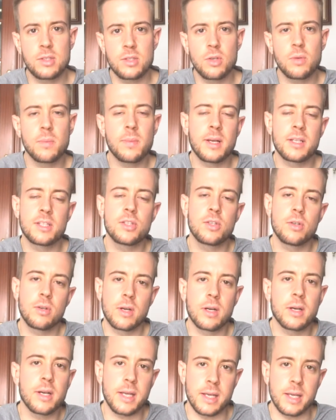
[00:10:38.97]
too much
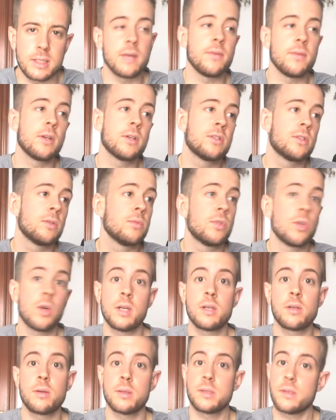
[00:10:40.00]
sugar is. If you consume
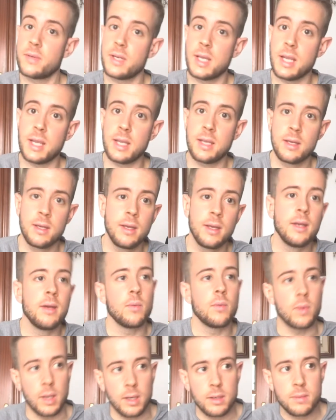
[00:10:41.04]
200 grams a day,
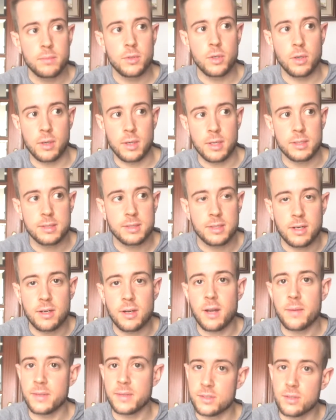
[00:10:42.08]
well, you're gonna start
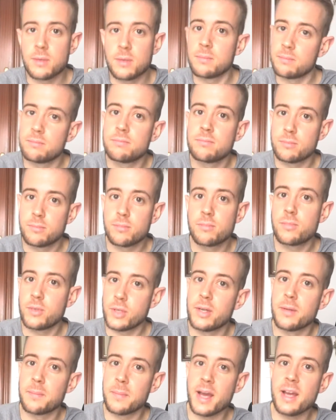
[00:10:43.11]
having some
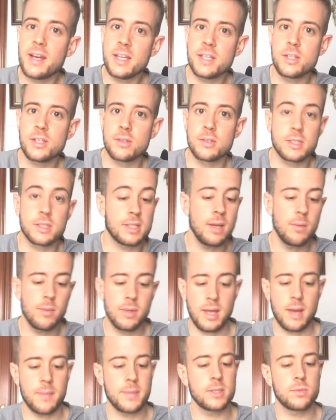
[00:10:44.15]
real bad issues. Same
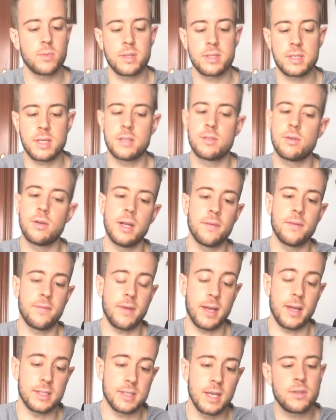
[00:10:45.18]
happens with saturated
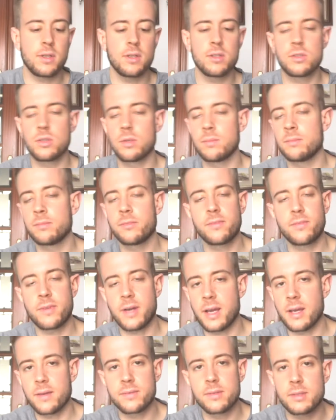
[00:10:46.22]
fats. If you consume
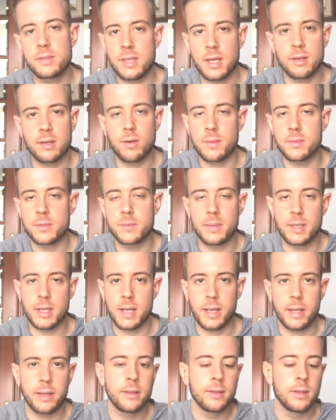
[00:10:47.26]
5 to 10 grams per
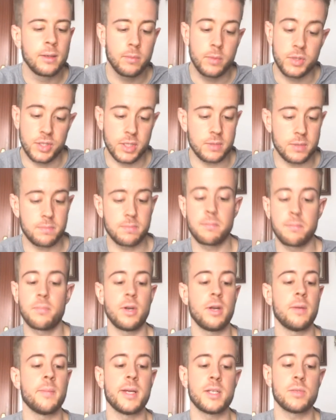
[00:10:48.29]
day, which is
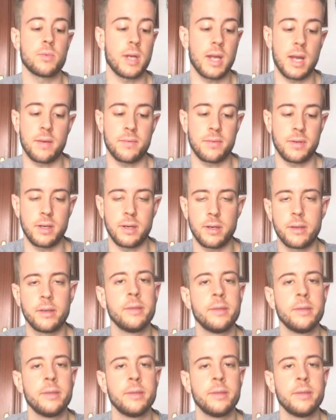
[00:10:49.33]
pretty much what I have here,